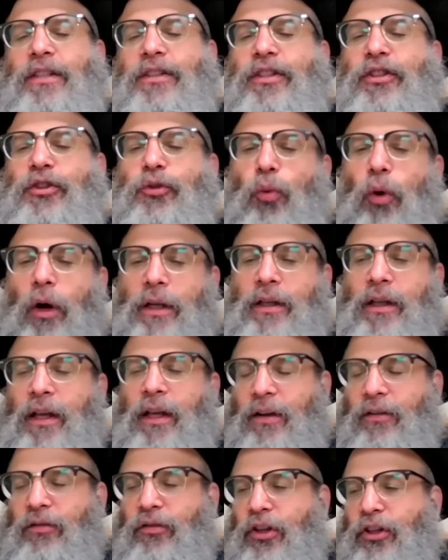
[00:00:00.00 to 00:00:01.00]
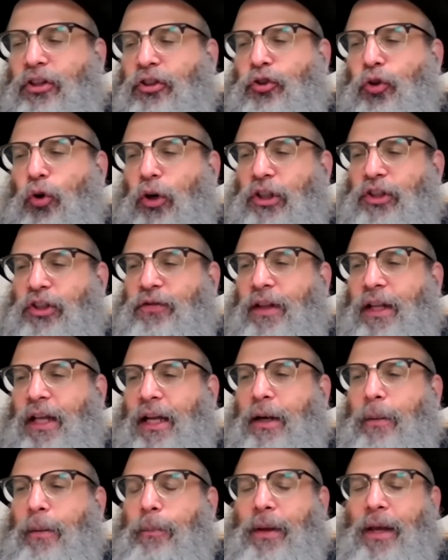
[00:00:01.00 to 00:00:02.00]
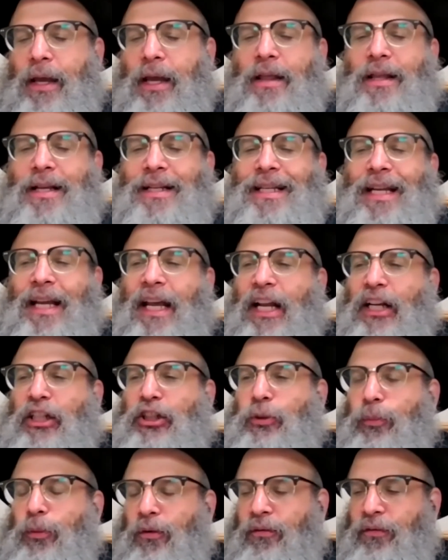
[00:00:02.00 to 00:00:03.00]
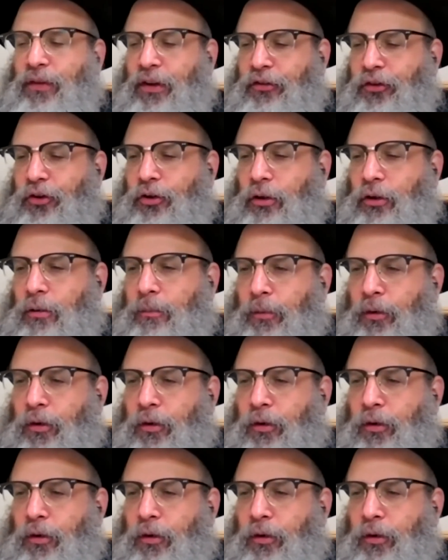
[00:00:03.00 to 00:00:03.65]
is what gives the source for there to be the tangible physical,